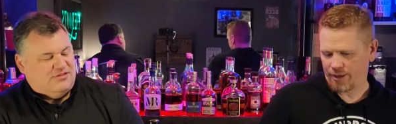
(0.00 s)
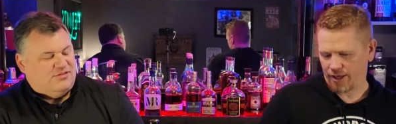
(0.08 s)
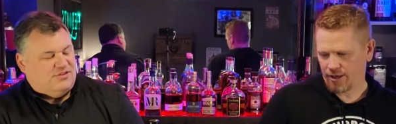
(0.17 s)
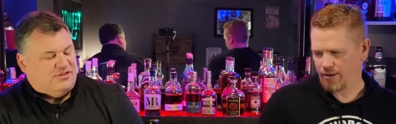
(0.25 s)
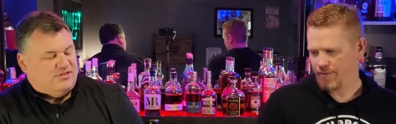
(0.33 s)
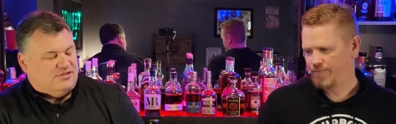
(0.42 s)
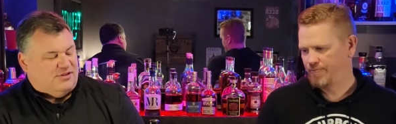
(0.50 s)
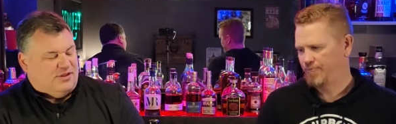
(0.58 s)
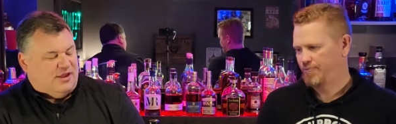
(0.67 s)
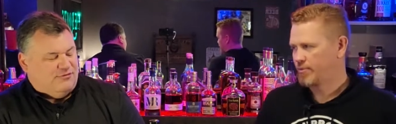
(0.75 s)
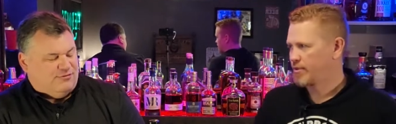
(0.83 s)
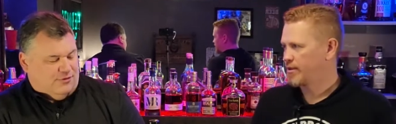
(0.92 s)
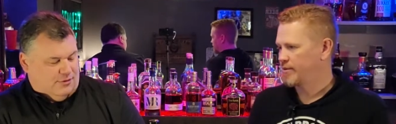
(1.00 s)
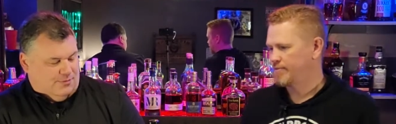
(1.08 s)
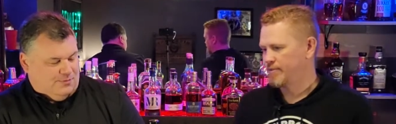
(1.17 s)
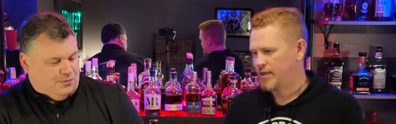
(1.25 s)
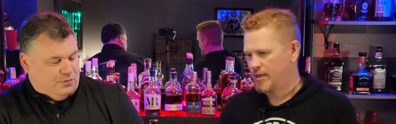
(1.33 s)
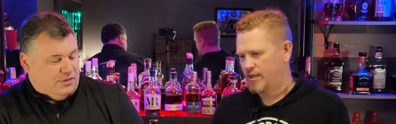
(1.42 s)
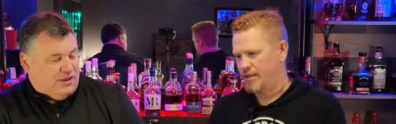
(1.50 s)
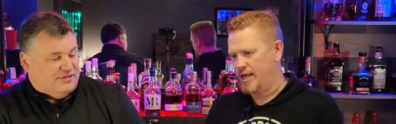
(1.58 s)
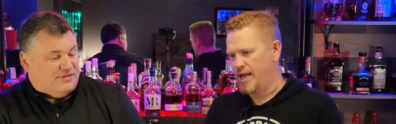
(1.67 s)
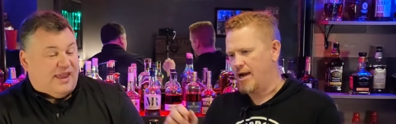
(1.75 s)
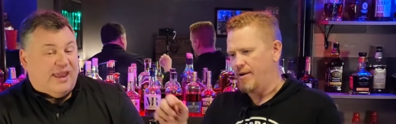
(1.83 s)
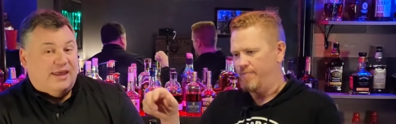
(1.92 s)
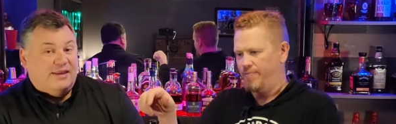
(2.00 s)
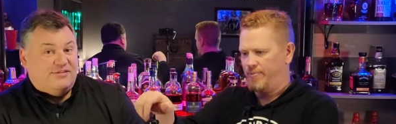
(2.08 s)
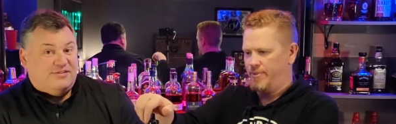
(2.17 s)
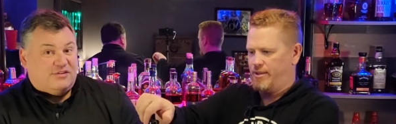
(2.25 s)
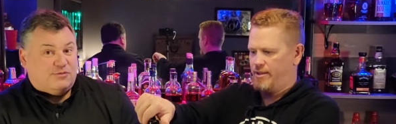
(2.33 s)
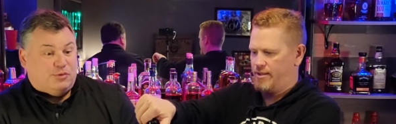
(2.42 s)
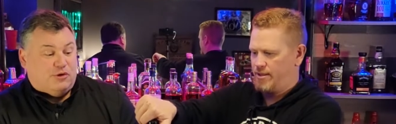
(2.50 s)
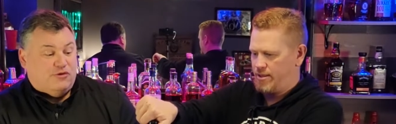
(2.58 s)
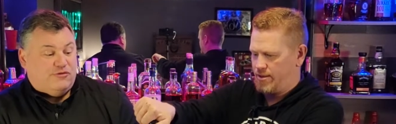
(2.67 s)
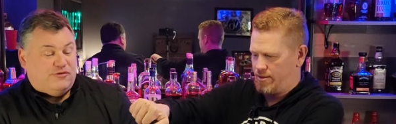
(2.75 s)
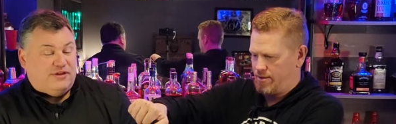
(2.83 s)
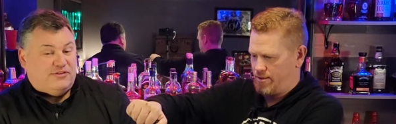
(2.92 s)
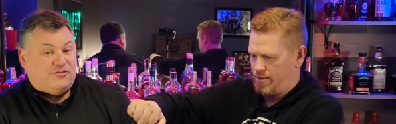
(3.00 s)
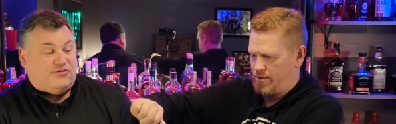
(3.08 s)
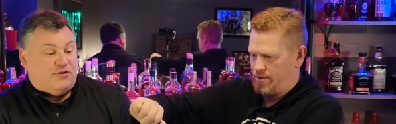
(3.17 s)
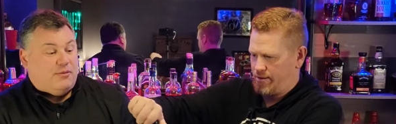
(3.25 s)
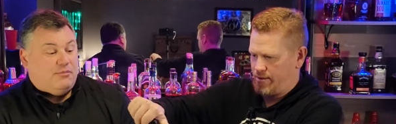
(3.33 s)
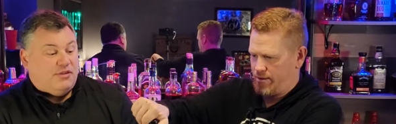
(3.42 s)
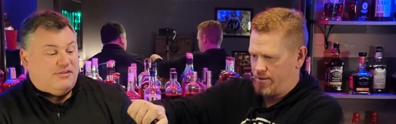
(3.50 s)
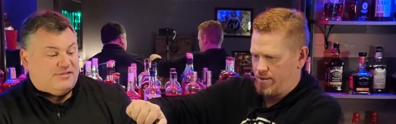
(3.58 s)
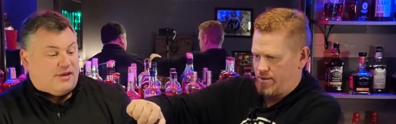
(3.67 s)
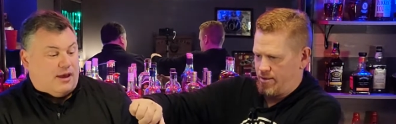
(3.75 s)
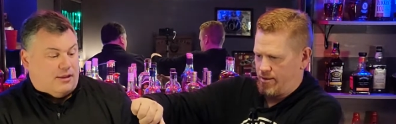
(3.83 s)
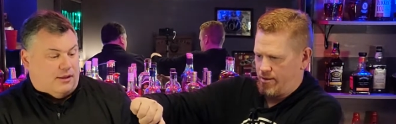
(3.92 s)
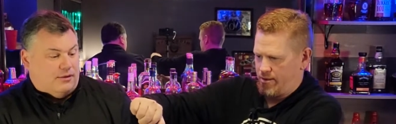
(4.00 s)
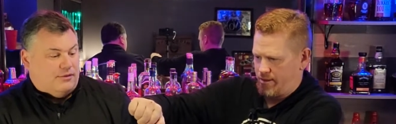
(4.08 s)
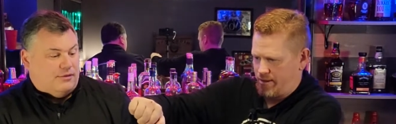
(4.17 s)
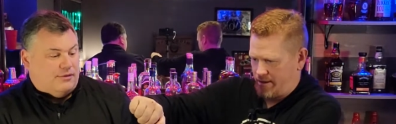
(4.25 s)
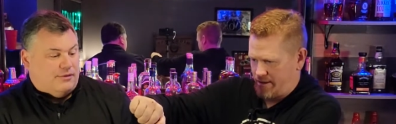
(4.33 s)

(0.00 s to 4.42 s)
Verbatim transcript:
Speaker 1: go. Delightful. It's yeah. 86 proof. It's from the Scotland.